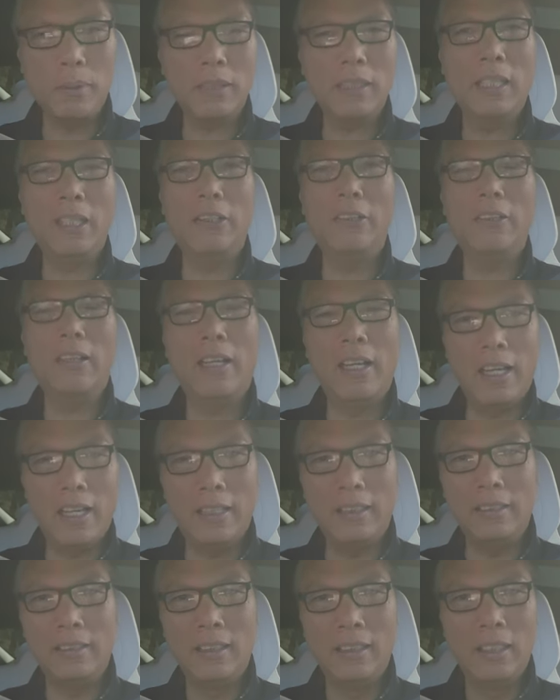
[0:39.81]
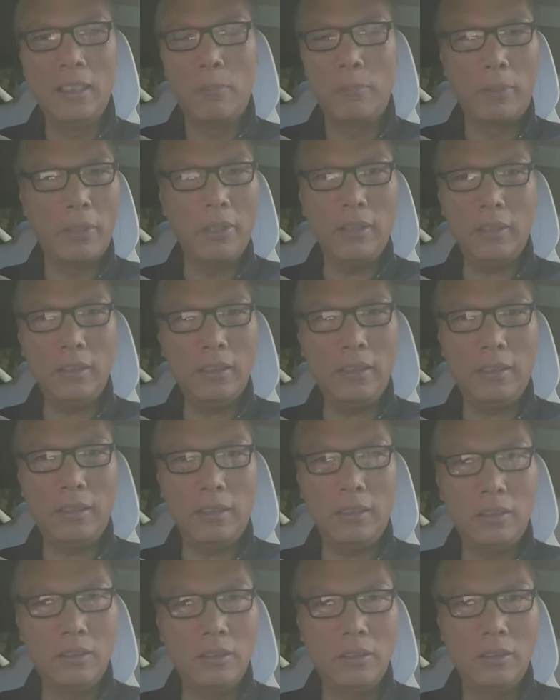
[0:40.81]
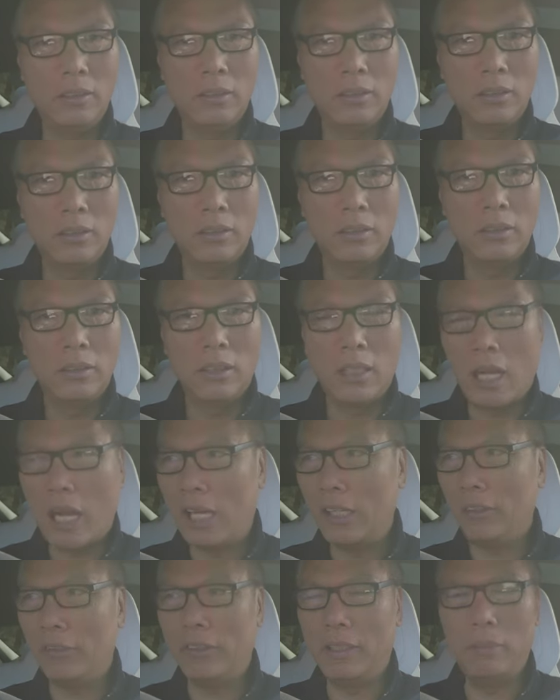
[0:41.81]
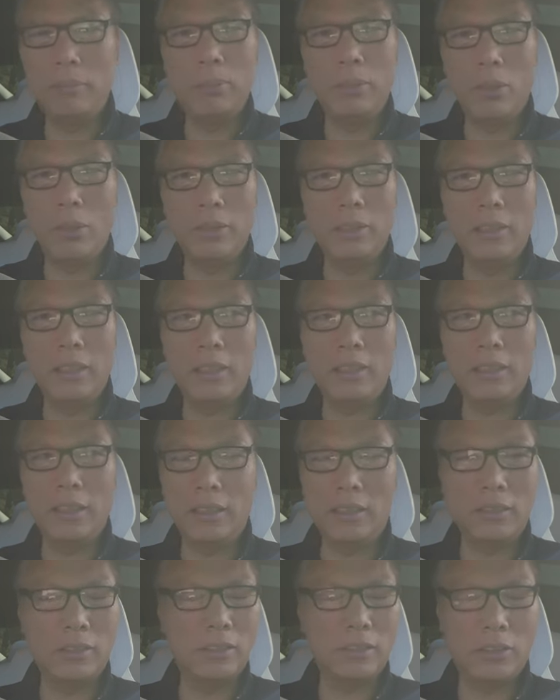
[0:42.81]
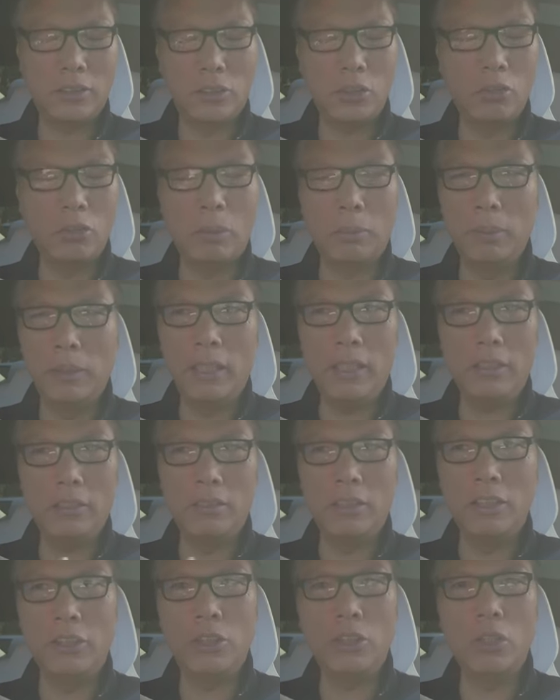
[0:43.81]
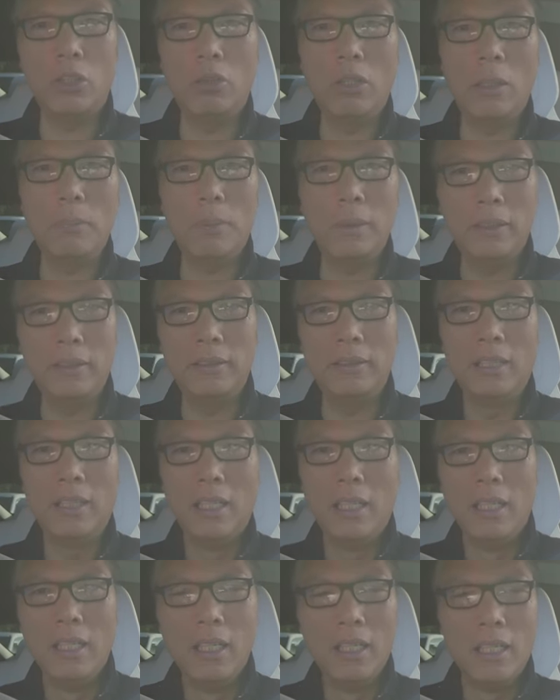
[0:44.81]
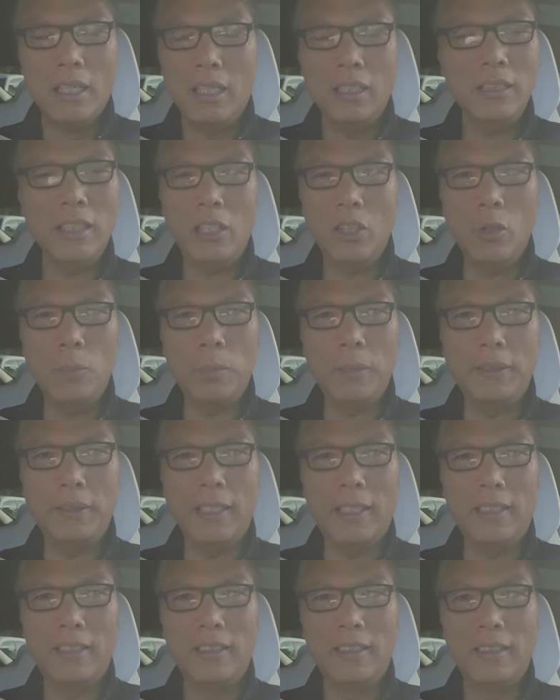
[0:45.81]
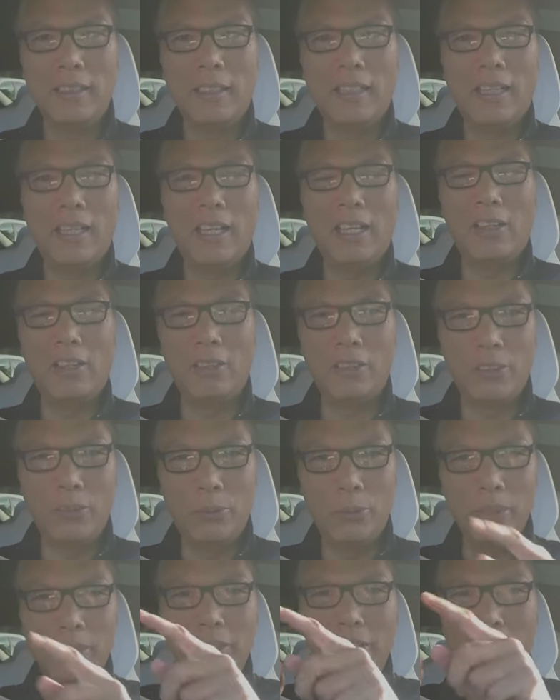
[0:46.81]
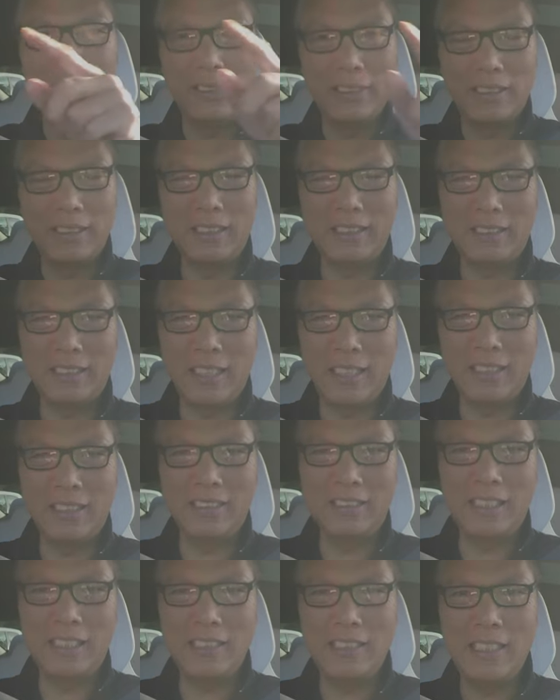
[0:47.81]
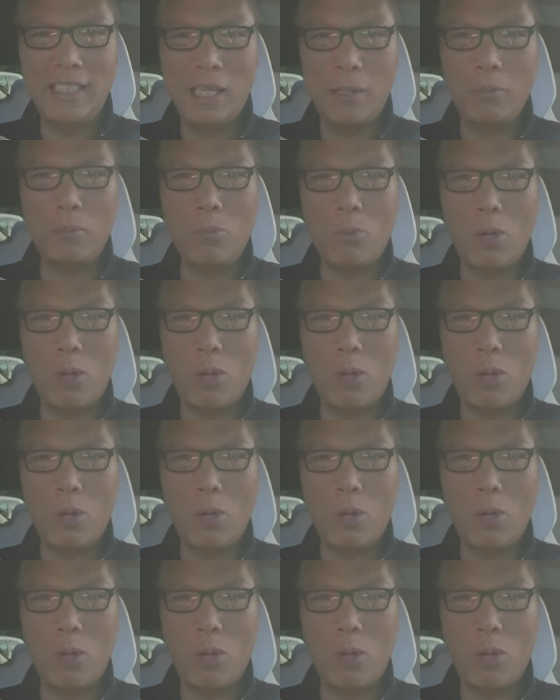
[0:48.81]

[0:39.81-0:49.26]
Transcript: minutes later, and apparently Either an employee just showed up late or didn't show up and it's not open yet. And on the window it says sign that says help